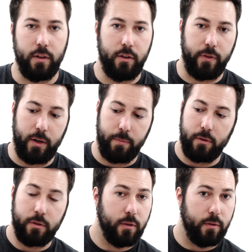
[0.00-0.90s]
these
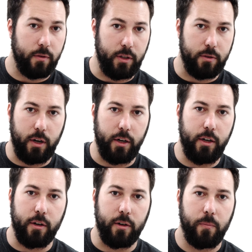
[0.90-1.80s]
vapors, these right
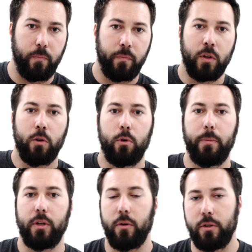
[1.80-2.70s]
here, would
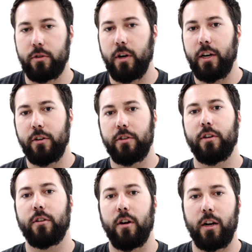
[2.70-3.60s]
be going straight into
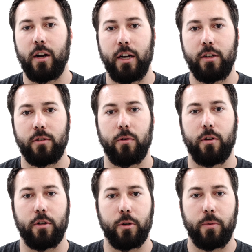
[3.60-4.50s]
your crankcase or
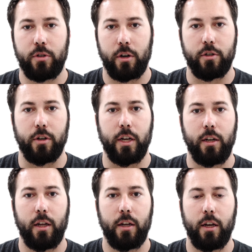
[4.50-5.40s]
your turbocharger
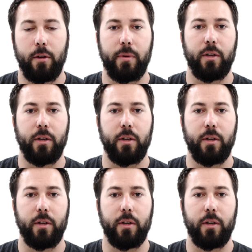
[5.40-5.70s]
inlet and